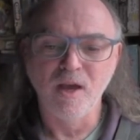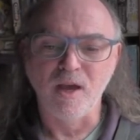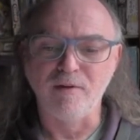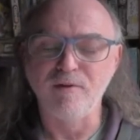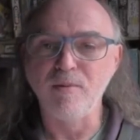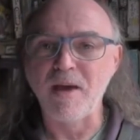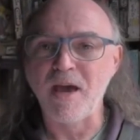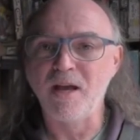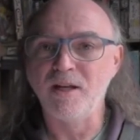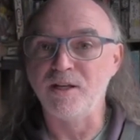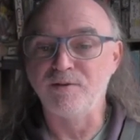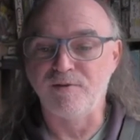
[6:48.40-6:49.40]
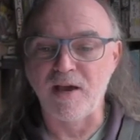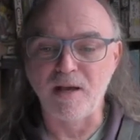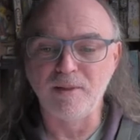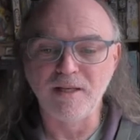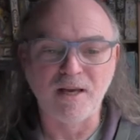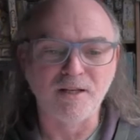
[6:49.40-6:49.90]
Every man, his
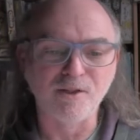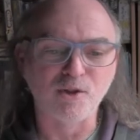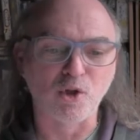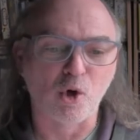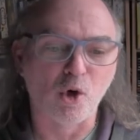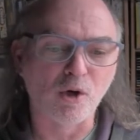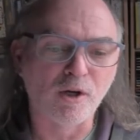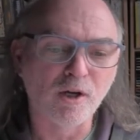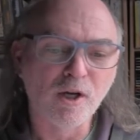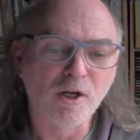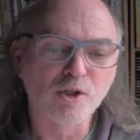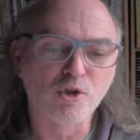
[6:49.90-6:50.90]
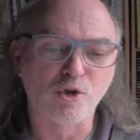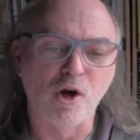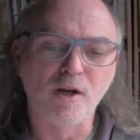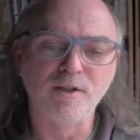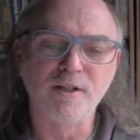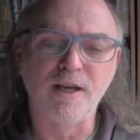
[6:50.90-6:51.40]
family and his dog
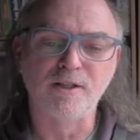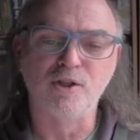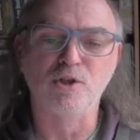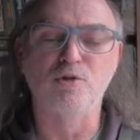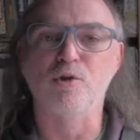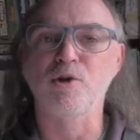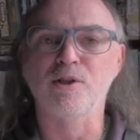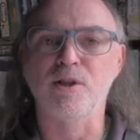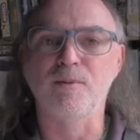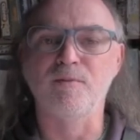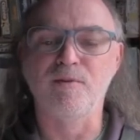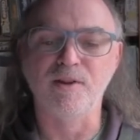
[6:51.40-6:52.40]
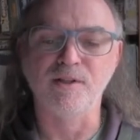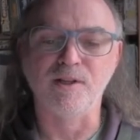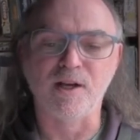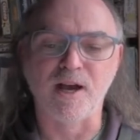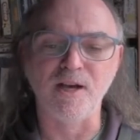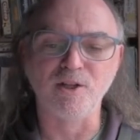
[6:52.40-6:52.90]
tried to get to Jerusalem for this
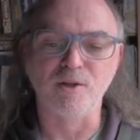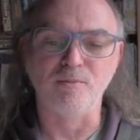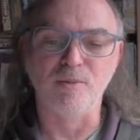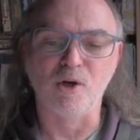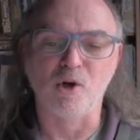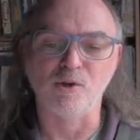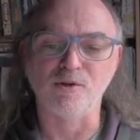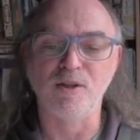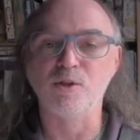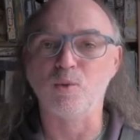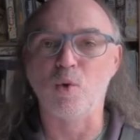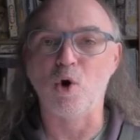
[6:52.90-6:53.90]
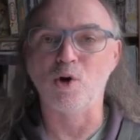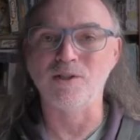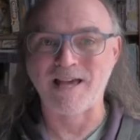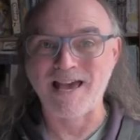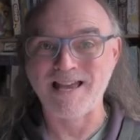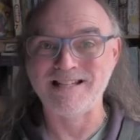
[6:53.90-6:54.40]
occasion because this was,
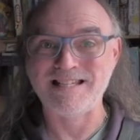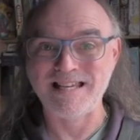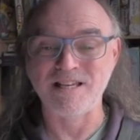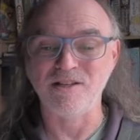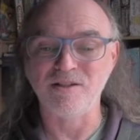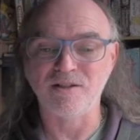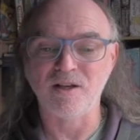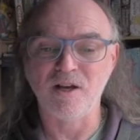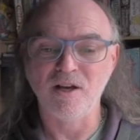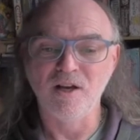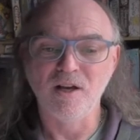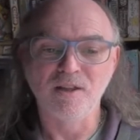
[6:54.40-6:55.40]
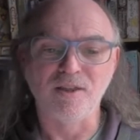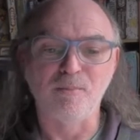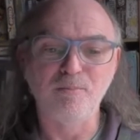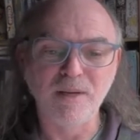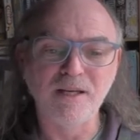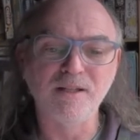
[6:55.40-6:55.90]
and is, the
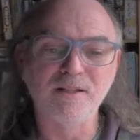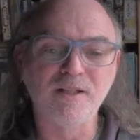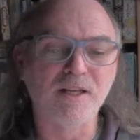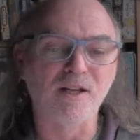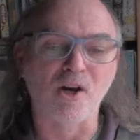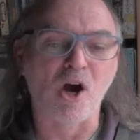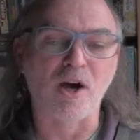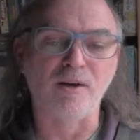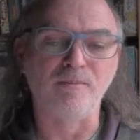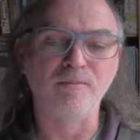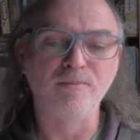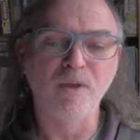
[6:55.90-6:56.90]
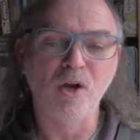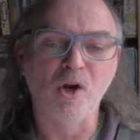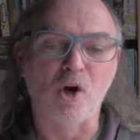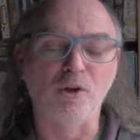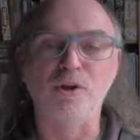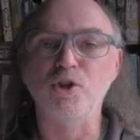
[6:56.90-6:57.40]
big ticket item
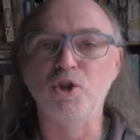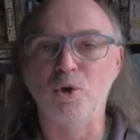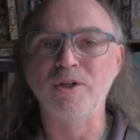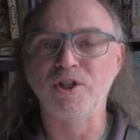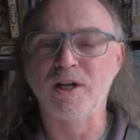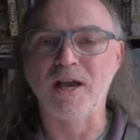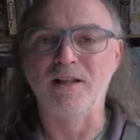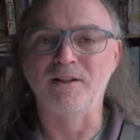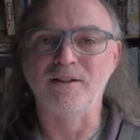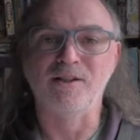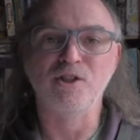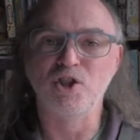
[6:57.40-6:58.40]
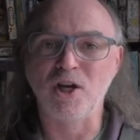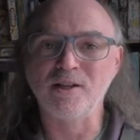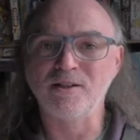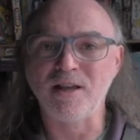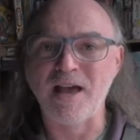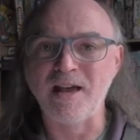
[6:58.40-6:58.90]
on the Jewish calendar,
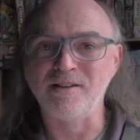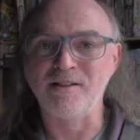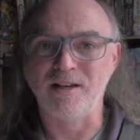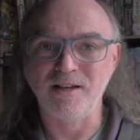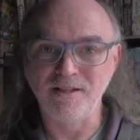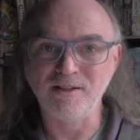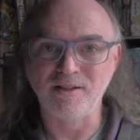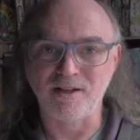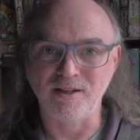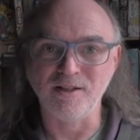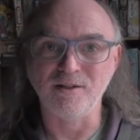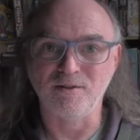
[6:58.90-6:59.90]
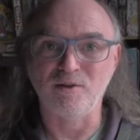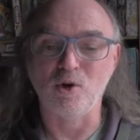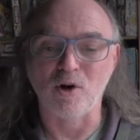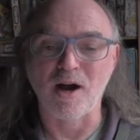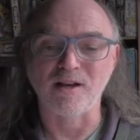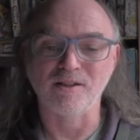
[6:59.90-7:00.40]
just as Easter is
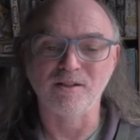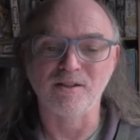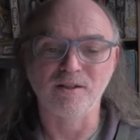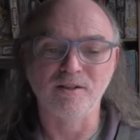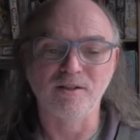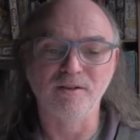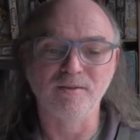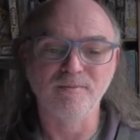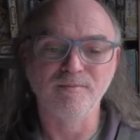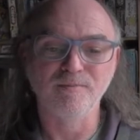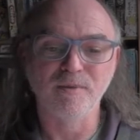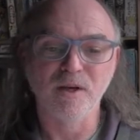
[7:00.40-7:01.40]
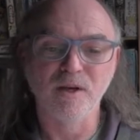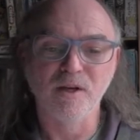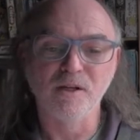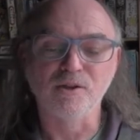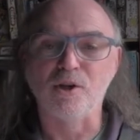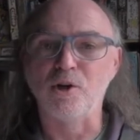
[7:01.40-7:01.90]
for us.
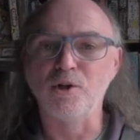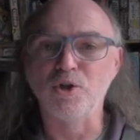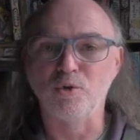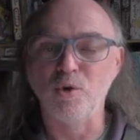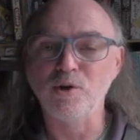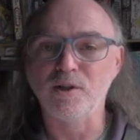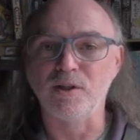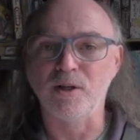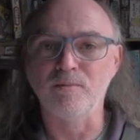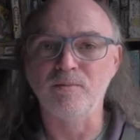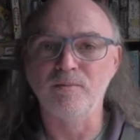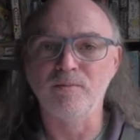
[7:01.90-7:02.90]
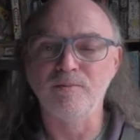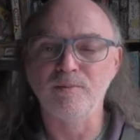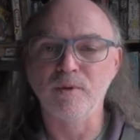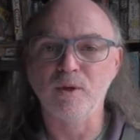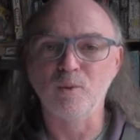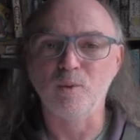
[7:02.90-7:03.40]
So Jerusalem
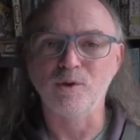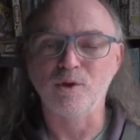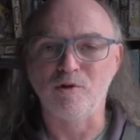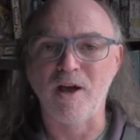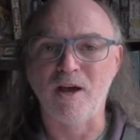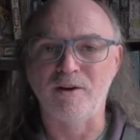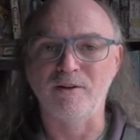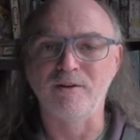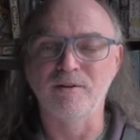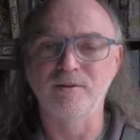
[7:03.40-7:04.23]
was crowded.